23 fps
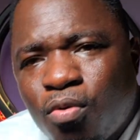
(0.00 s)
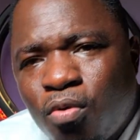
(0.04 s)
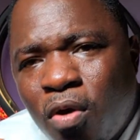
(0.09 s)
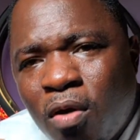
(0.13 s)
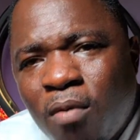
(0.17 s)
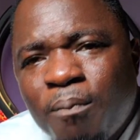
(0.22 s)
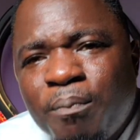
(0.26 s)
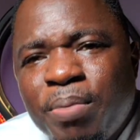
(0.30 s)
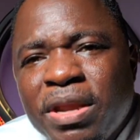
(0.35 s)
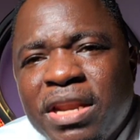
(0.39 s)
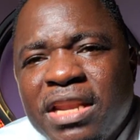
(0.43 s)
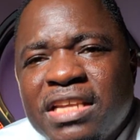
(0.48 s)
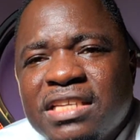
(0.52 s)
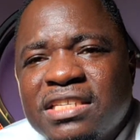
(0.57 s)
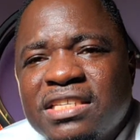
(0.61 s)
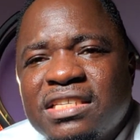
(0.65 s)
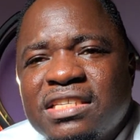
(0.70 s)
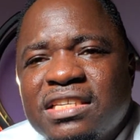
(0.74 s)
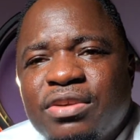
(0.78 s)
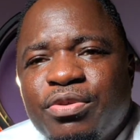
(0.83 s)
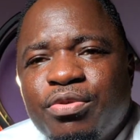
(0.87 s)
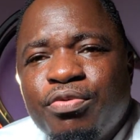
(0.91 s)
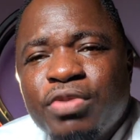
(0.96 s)

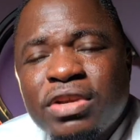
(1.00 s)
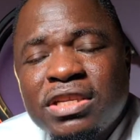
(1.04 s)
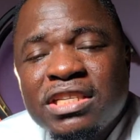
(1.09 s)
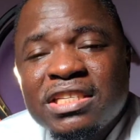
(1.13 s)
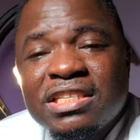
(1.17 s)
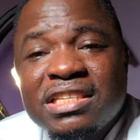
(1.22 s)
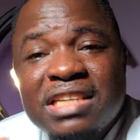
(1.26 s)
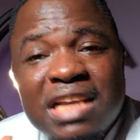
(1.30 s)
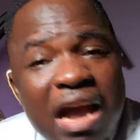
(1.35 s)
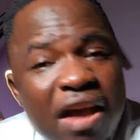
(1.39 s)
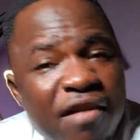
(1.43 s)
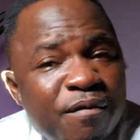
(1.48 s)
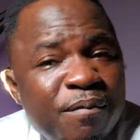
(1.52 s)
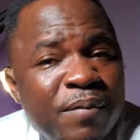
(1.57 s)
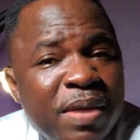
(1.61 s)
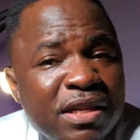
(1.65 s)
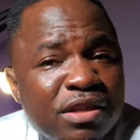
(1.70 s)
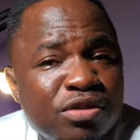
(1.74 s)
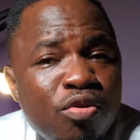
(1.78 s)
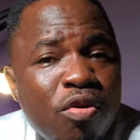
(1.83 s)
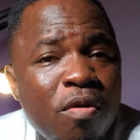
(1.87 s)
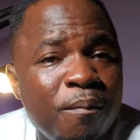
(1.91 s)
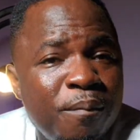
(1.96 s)
companies, which is
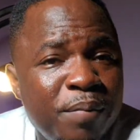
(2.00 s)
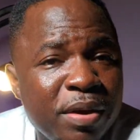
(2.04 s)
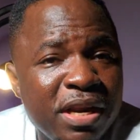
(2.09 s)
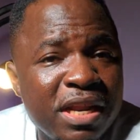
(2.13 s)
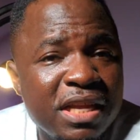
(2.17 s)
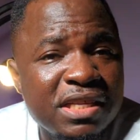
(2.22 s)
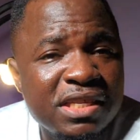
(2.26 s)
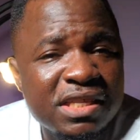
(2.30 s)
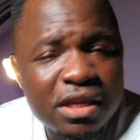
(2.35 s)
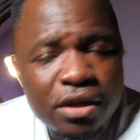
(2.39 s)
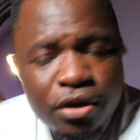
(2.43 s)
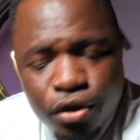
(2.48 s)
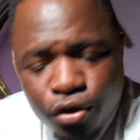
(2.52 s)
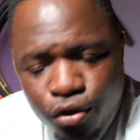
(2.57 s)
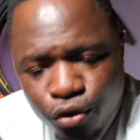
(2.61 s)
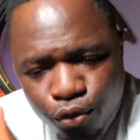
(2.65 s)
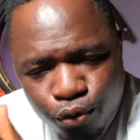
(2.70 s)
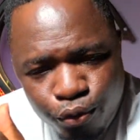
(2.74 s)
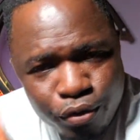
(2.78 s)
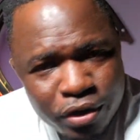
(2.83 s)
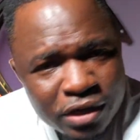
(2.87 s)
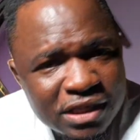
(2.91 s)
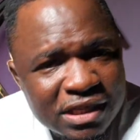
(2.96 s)
government companies,
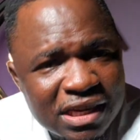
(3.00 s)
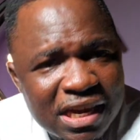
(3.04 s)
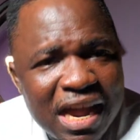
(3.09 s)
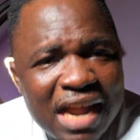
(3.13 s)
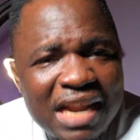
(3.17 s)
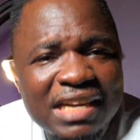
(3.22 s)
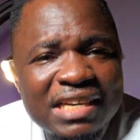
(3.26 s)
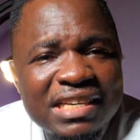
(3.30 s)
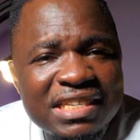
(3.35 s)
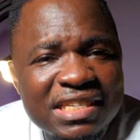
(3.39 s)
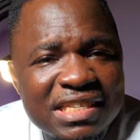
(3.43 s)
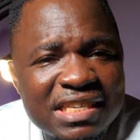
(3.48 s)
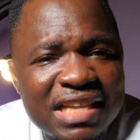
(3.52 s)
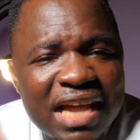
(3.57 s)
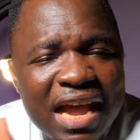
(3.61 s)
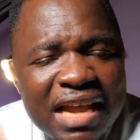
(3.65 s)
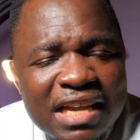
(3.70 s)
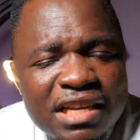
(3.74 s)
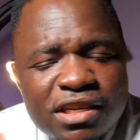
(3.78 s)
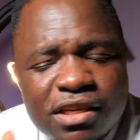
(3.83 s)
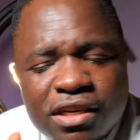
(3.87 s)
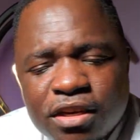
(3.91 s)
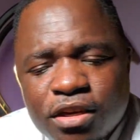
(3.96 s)
which can
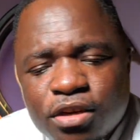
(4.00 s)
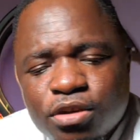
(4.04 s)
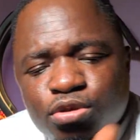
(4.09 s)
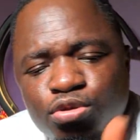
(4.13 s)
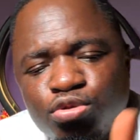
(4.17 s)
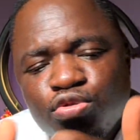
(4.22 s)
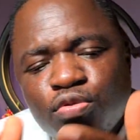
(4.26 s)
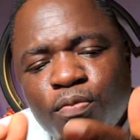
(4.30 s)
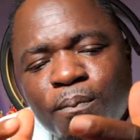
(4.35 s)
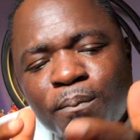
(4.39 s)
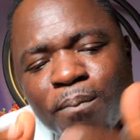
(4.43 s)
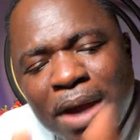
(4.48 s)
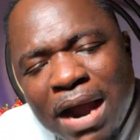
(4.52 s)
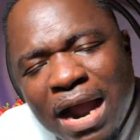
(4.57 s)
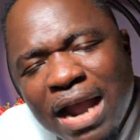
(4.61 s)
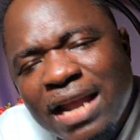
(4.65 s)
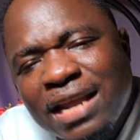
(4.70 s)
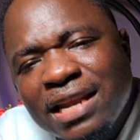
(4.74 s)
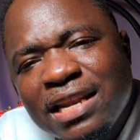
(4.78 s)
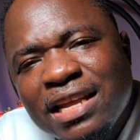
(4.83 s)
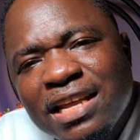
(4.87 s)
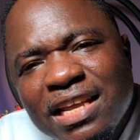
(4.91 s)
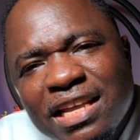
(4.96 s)
decide to
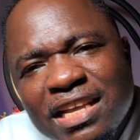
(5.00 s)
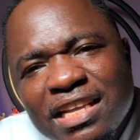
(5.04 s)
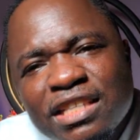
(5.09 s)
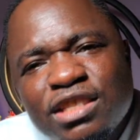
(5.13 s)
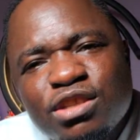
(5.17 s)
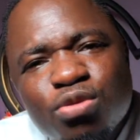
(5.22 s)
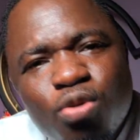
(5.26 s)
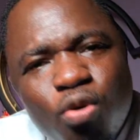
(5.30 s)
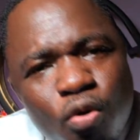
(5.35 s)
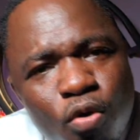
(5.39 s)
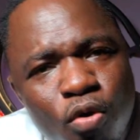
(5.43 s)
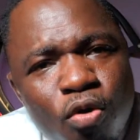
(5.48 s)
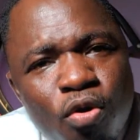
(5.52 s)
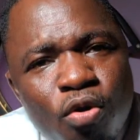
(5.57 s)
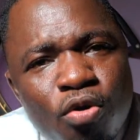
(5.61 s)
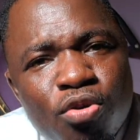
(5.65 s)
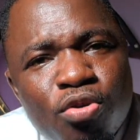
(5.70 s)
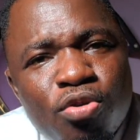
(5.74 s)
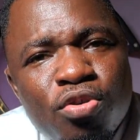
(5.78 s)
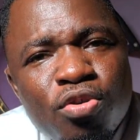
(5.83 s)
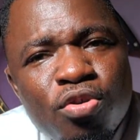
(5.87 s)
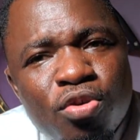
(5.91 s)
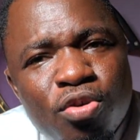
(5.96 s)
mine its
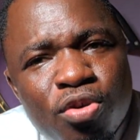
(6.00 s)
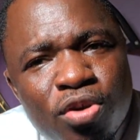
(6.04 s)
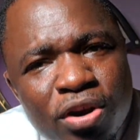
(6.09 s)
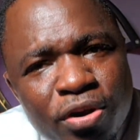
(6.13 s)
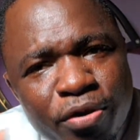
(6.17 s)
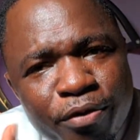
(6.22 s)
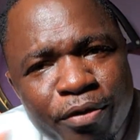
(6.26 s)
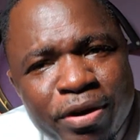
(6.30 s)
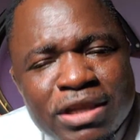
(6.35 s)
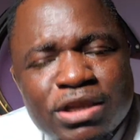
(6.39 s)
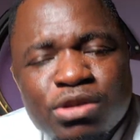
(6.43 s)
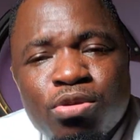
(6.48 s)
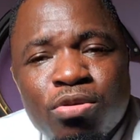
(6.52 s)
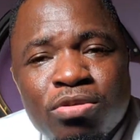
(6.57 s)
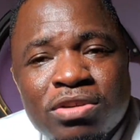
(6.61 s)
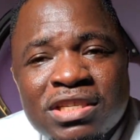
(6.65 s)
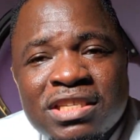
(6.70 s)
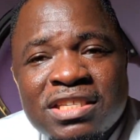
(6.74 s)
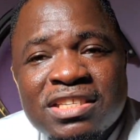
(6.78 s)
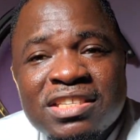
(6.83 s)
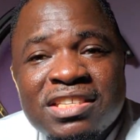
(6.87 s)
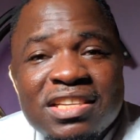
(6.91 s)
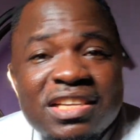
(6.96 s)
own
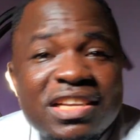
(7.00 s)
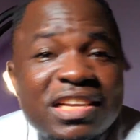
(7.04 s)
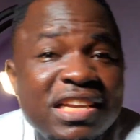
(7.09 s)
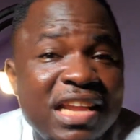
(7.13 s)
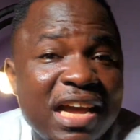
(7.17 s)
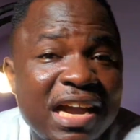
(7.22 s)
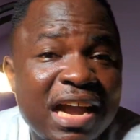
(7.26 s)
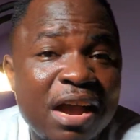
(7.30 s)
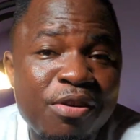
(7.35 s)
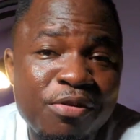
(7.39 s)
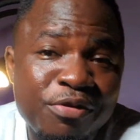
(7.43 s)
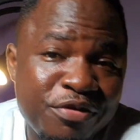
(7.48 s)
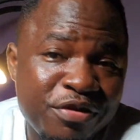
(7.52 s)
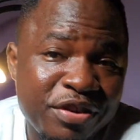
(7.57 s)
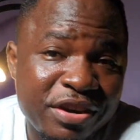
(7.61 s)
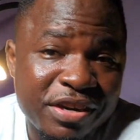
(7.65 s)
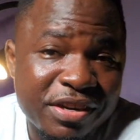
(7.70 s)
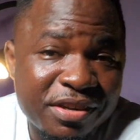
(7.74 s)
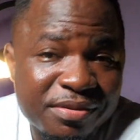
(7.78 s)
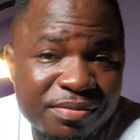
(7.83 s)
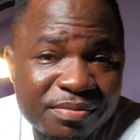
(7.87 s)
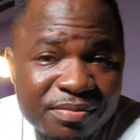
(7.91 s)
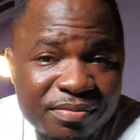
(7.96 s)
resources in the
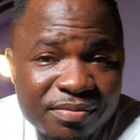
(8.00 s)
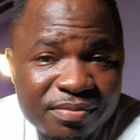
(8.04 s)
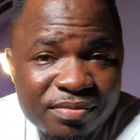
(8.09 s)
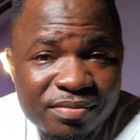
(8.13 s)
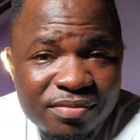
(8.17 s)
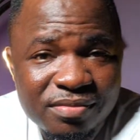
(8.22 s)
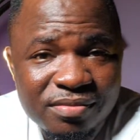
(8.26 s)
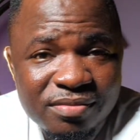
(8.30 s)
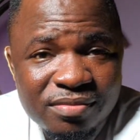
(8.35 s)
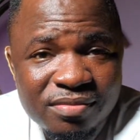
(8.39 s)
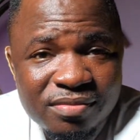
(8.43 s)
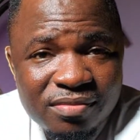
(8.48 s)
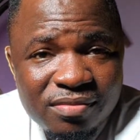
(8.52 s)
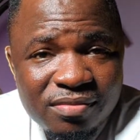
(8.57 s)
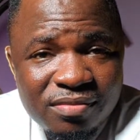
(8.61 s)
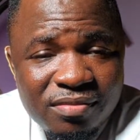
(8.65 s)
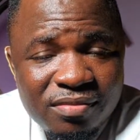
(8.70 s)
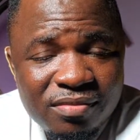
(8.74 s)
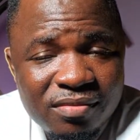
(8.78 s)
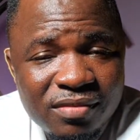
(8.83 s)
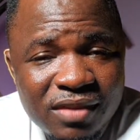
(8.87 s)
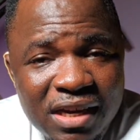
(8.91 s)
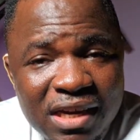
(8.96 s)
country.
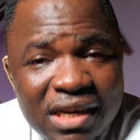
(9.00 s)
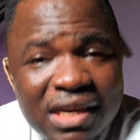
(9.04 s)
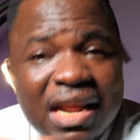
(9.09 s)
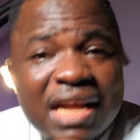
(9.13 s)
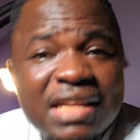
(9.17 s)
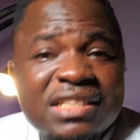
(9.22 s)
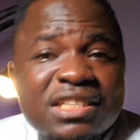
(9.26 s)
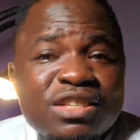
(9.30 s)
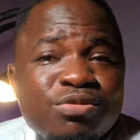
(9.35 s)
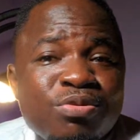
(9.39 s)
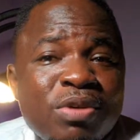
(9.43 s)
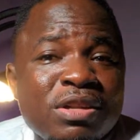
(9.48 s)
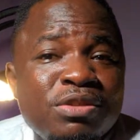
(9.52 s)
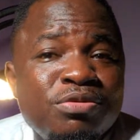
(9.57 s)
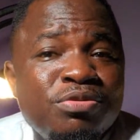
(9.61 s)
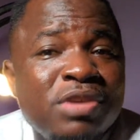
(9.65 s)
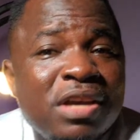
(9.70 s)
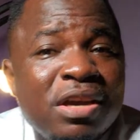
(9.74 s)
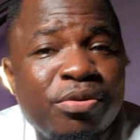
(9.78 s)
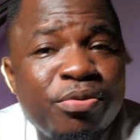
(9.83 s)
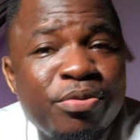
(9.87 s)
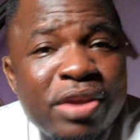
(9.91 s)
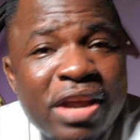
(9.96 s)
That is what
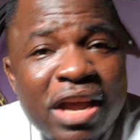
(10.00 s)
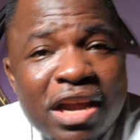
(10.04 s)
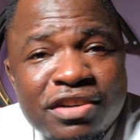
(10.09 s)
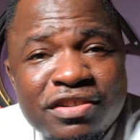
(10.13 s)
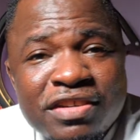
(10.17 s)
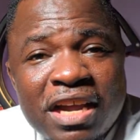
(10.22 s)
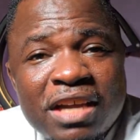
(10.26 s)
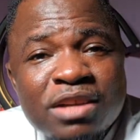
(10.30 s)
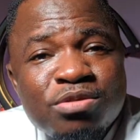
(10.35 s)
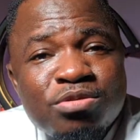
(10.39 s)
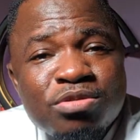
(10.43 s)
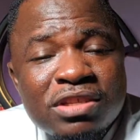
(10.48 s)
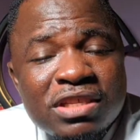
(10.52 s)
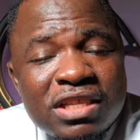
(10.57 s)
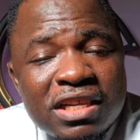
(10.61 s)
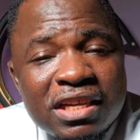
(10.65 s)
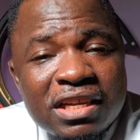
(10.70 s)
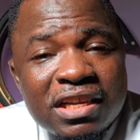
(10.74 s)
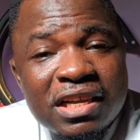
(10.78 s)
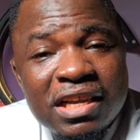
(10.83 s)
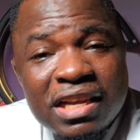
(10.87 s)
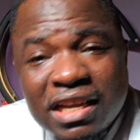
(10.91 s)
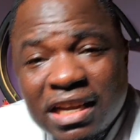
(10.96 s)
we are trying to
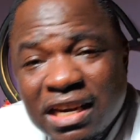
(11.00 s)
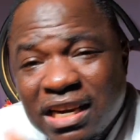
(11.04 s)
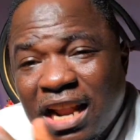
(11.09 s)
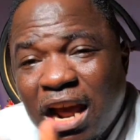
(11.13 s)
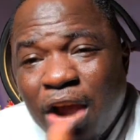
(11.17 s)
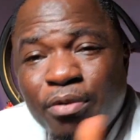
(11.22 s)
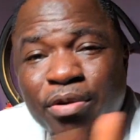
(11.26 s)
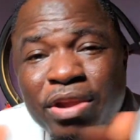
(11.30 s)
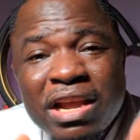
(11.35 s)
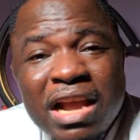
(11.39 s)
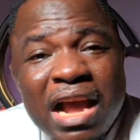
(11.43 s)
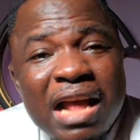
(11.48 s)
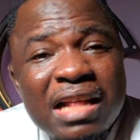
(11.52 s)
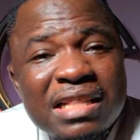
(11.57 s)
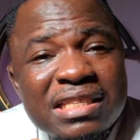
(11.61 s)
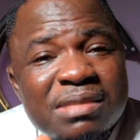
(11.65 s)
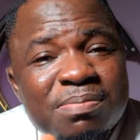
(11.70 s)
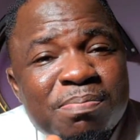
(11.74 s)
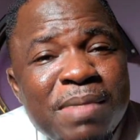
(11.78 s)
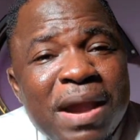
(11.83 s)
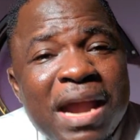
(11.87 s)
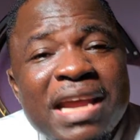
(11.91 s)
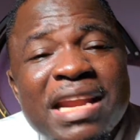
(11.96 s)
say, that we
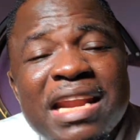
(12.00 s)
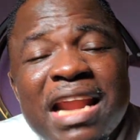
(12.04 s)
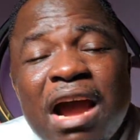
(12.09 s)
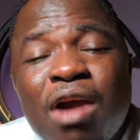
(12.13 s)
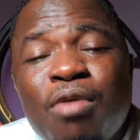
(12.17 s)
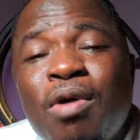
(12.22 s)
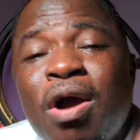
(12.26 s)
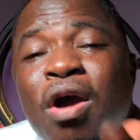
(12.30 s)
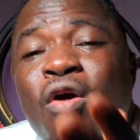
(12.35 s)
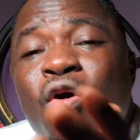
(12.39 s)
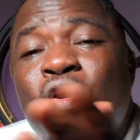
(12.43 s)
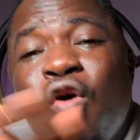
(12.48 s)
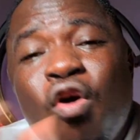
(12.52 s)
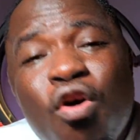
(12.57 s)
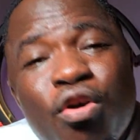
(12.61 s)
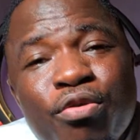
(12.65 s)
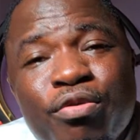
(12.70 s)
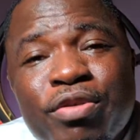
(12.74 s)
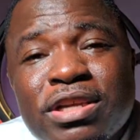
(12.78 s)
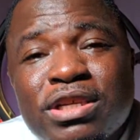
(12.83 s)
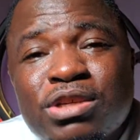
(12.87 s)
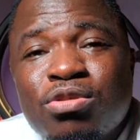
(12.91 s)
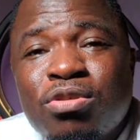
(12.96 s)
can't mine our
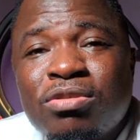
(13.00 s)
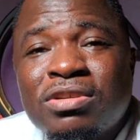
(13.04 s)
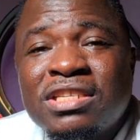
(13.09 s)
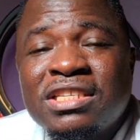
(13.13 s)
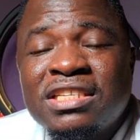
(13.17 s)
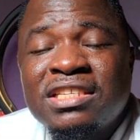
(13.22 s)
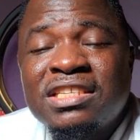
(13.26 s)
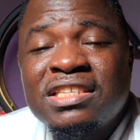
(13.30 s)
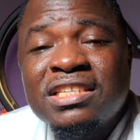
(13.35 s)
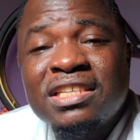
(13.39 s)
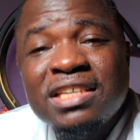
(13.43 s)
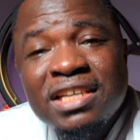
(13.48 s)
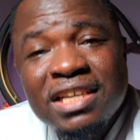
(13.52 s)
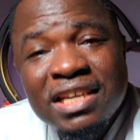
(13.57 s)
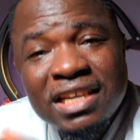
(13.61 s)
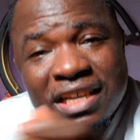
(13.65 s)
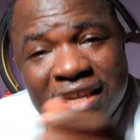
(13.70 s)
own resources